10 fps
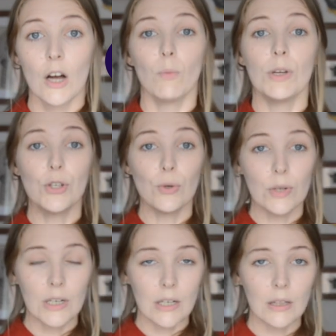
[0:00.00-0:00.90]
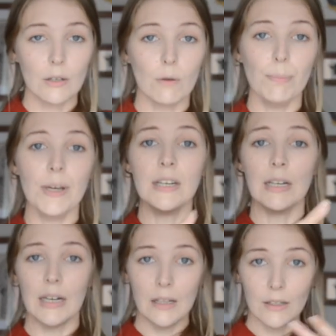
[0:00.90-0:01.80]
We do it a little bit,
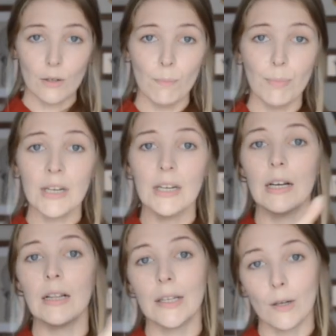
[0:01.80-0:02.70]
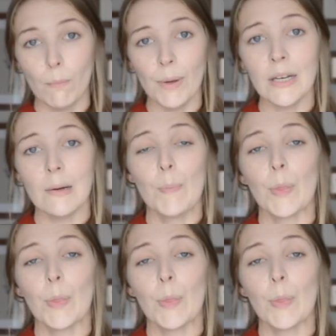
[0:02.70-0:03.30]
a little bit, a little bit,